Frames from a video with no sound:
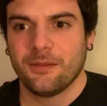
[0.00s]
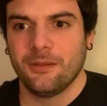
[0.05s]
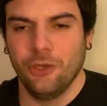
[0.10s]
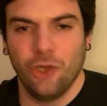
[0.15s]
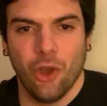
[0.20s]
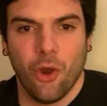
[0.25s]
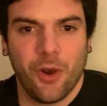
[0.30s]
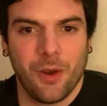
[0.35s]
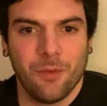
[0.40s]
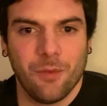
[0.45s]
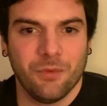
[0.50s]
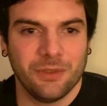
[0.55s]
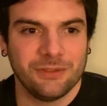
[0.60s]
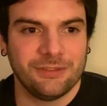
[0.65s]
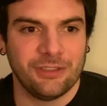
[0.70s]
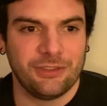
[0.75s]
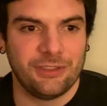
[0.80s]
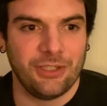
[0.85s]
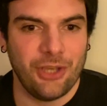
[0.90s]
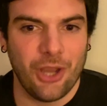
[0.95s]
Lauren
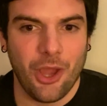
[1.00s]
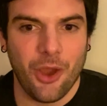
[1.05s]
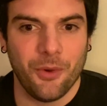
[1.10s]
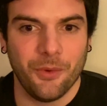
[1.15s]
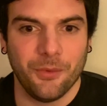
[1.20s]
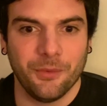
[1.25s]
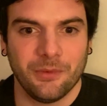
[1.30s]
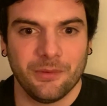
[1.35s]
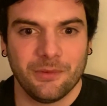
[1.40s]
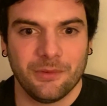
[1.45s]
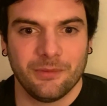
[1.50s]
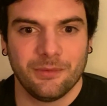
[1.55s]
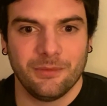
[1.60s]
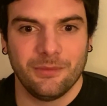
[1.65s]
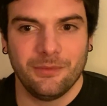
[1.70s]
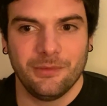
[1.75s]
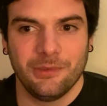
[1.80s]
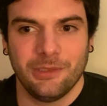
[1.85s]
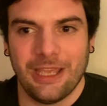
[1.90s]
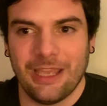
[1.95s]
wanted to know
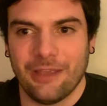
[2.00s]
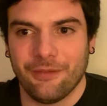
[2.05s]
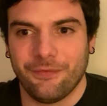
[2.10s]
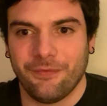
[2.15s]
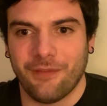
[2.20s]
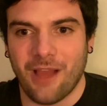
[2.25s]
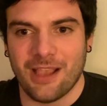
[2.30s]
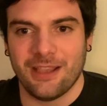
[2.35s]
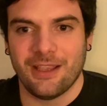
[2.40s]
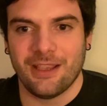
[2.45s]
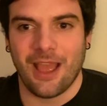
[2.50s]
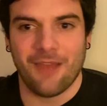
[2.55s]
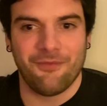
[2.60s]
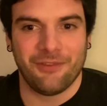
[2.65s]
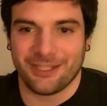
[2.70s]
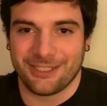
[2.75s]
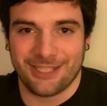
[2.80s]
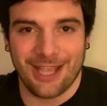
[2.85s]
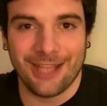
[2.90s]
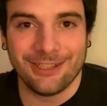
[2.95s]
if I
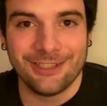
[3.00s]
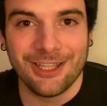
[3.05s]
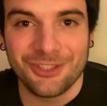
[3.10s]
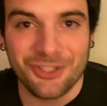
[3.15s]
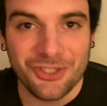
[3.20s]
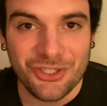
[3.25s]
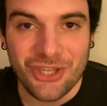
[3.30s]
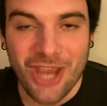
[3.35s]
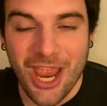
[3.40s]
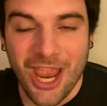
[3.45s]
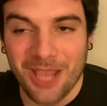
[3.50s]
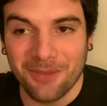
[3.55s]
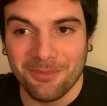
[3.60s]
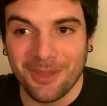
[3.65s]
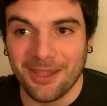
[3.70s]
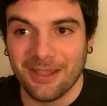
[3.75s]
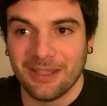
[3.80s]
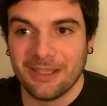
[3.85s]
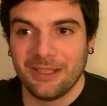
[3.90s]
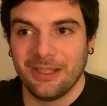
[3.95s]
ever said that to
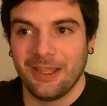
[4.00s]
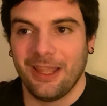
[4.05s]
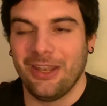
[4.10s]
Jamie.